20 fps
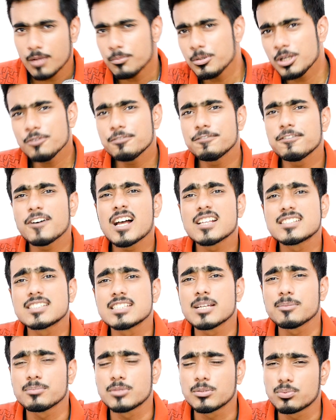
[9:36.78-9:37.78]
I'm gonna
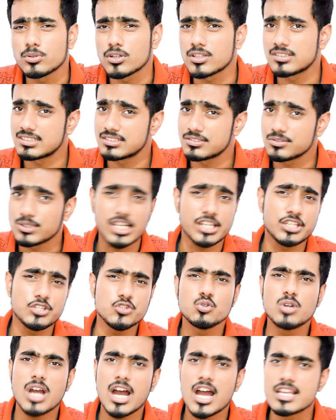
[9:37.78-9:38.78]
fasten up the process so that
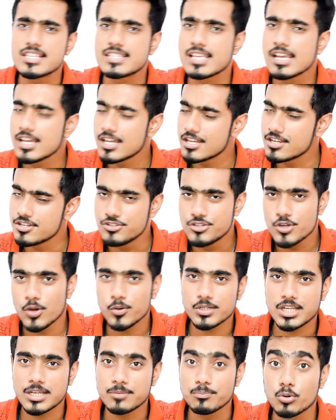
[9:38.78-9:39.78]
you guys
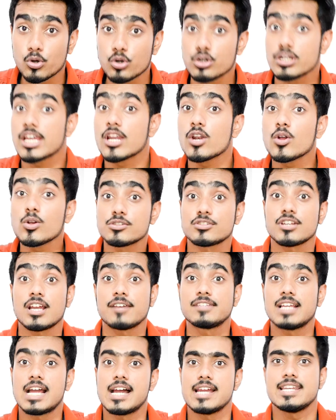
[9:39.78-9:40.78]
don't get bored and also
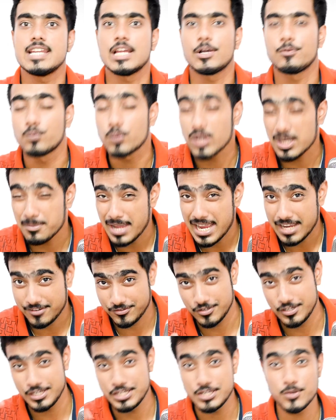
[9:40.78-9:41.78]
have the idea of what I'm
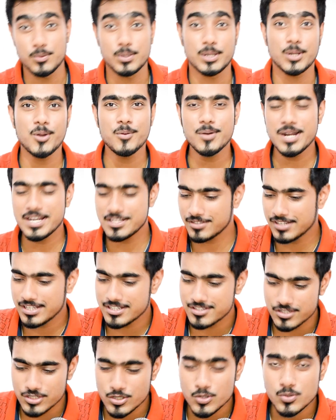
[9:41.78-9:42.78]
actually doing. Alright, so
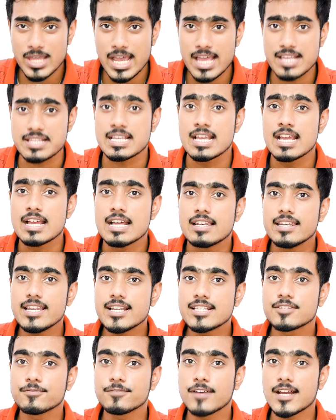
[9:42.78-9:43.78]
let's do this.
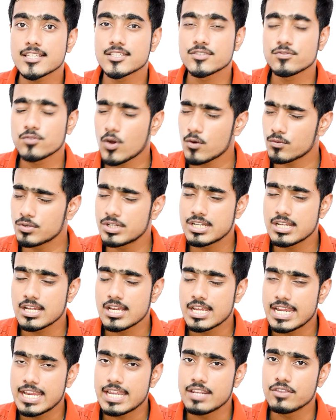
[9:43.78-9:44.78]
Let's fast forward
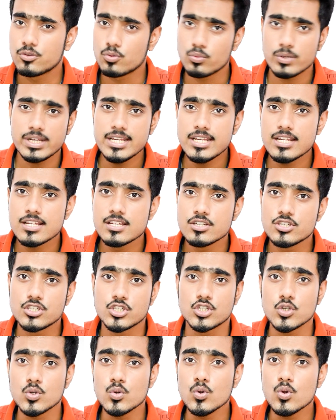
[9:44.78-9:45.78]
in three,
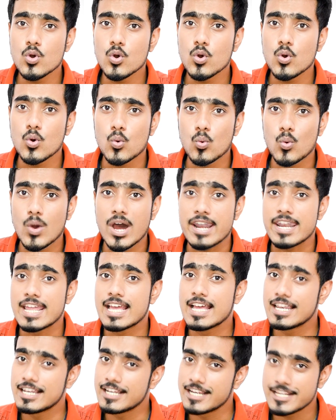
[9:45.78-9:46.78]
two, one.
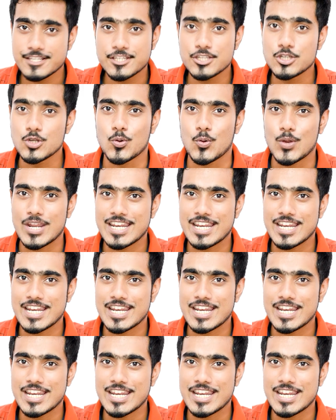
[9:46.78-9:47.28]
Let's do